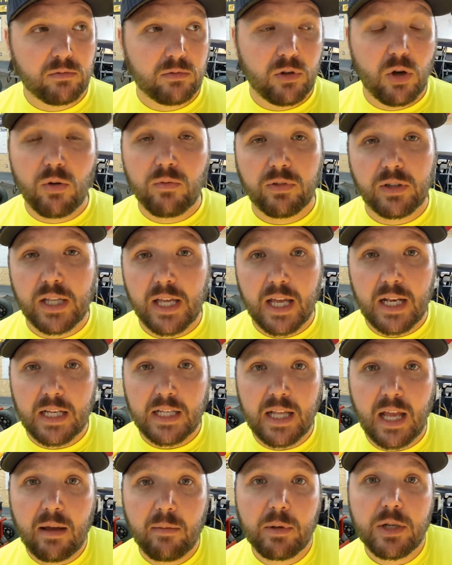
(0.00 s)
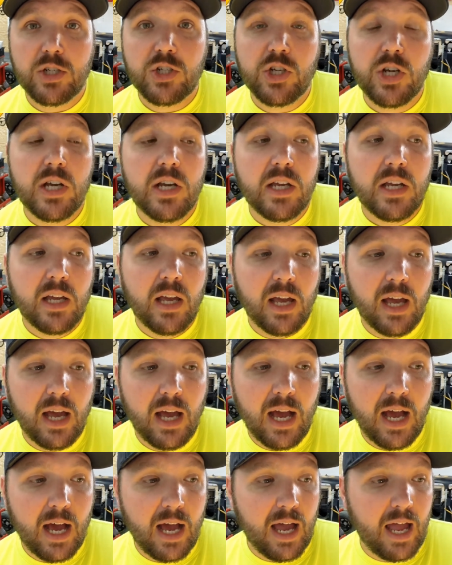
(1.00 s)
hopefully any damage.
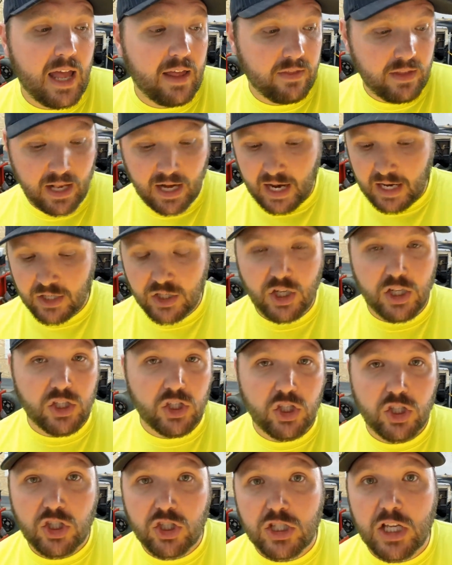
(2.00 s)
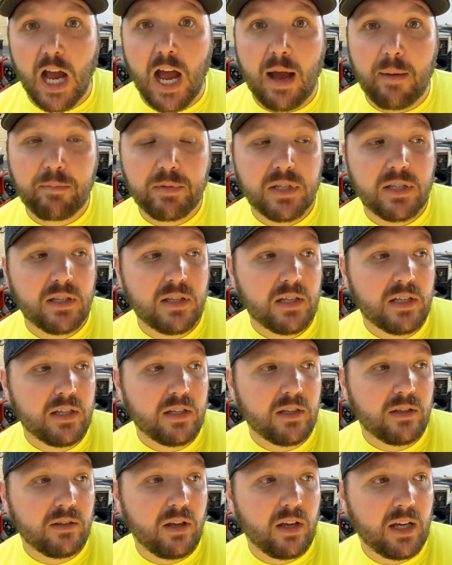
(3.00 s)
And then I just stopped
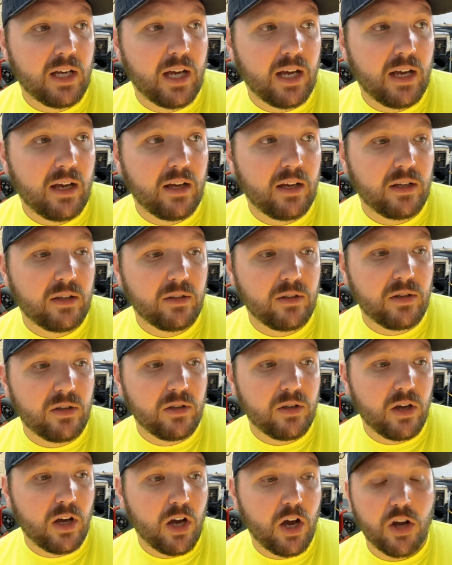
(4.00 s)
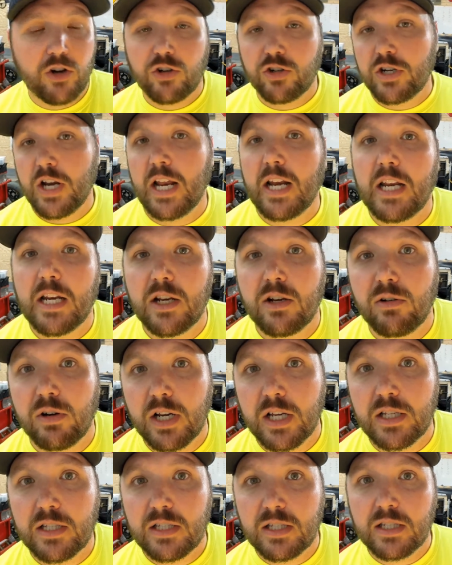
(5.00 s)
180
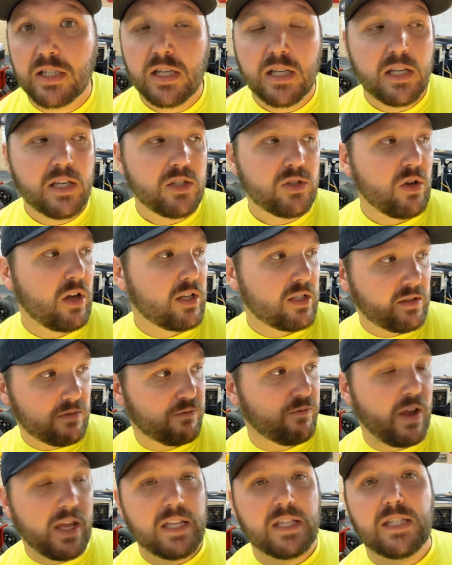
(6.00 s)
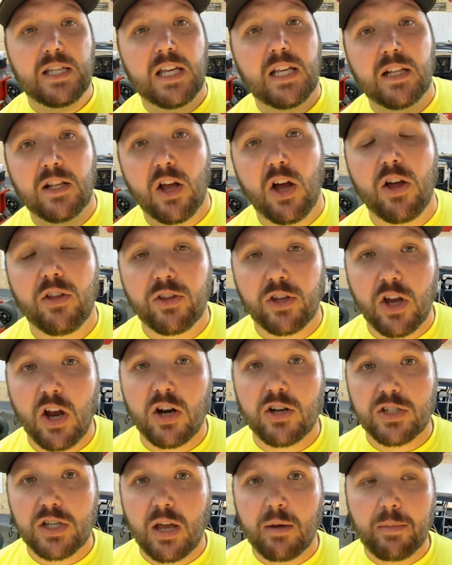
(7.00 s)
degrees, so I was facing all the
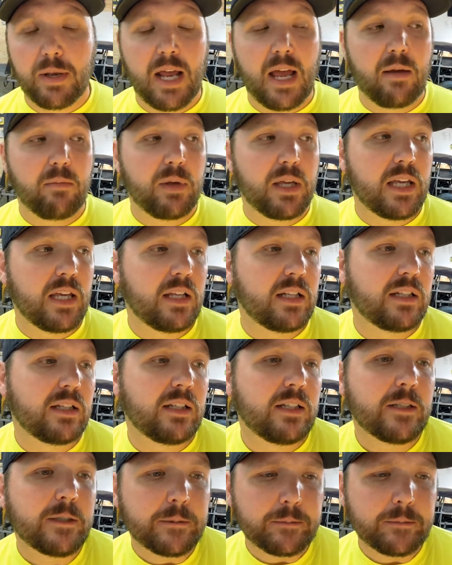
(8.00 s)
cars coming at me. And